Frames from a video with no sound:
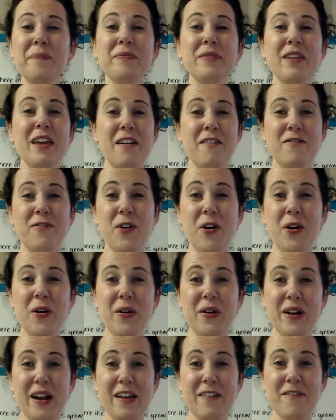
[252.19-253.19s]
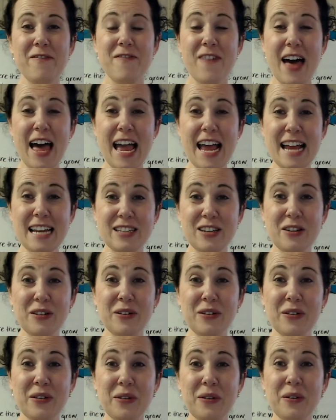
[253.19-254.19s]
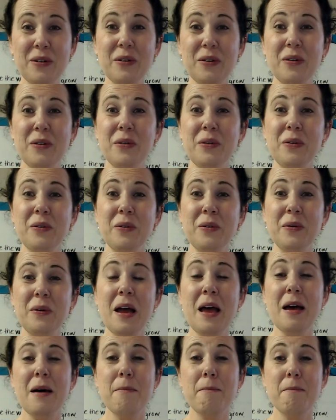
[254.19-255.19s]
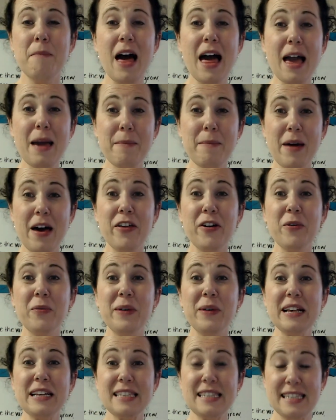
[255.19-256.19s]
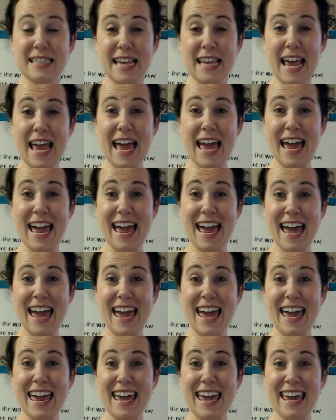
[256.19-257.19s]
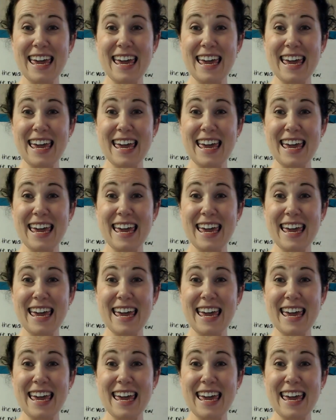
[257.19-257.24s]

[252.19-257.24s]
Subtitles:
for if I do, my mother will say.